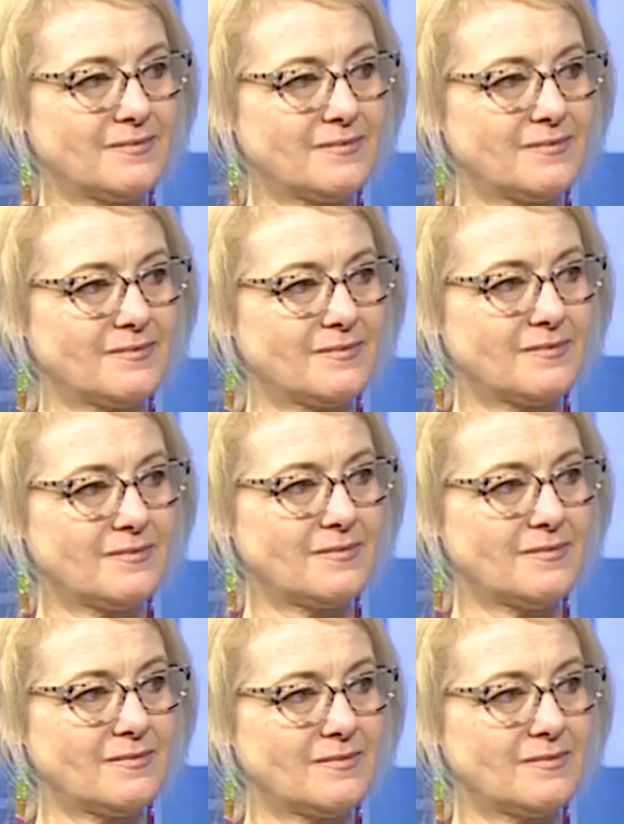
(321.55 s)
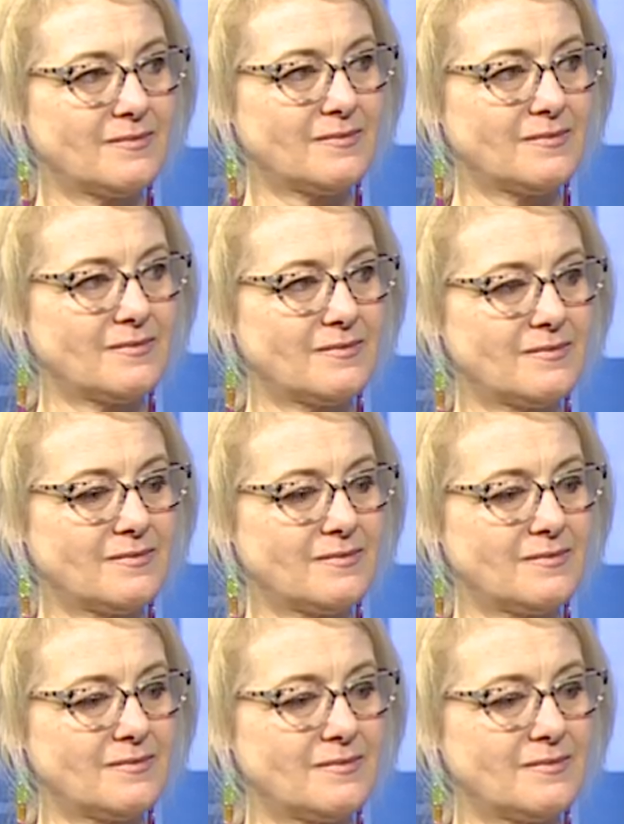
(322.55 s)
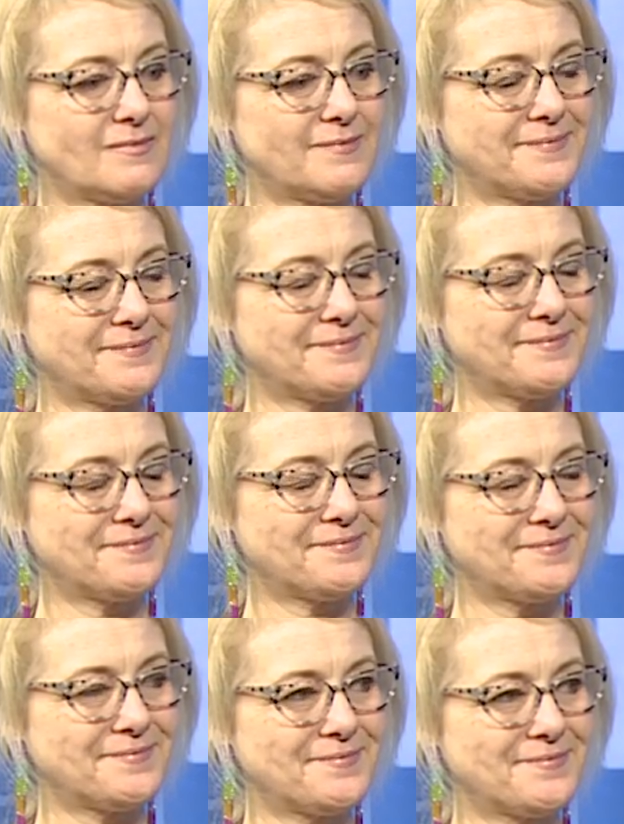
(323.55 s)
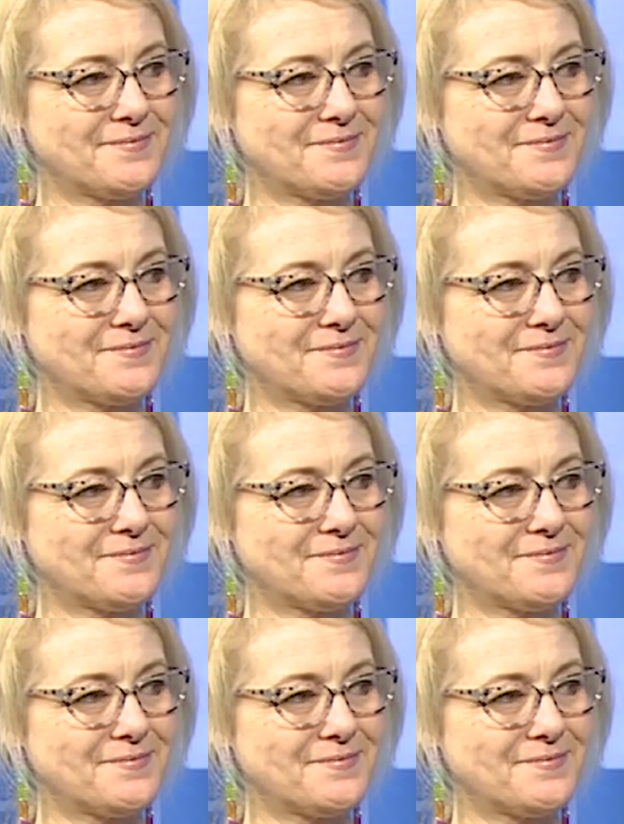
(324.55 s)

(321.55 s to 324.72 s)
(silent)